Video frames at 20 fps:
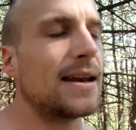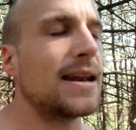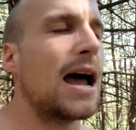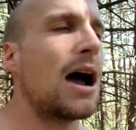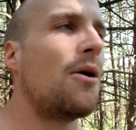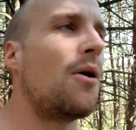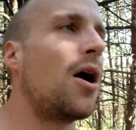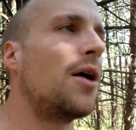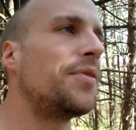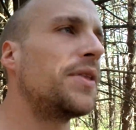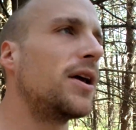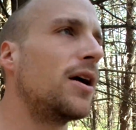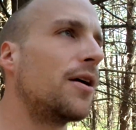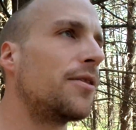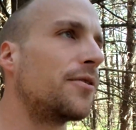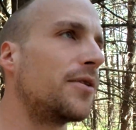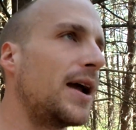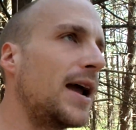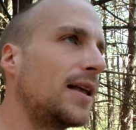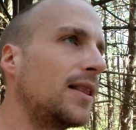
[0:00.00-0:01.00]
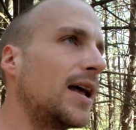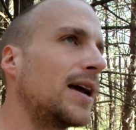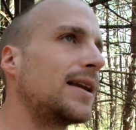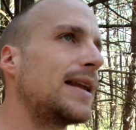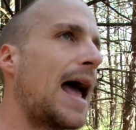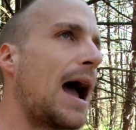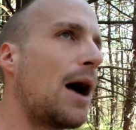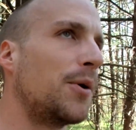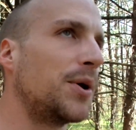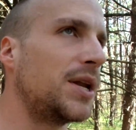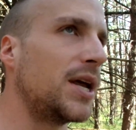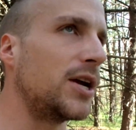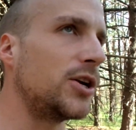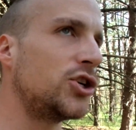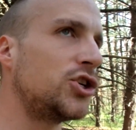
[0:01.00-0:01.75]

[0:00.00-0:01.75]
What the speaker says: Now, on the other hand, like nowadays,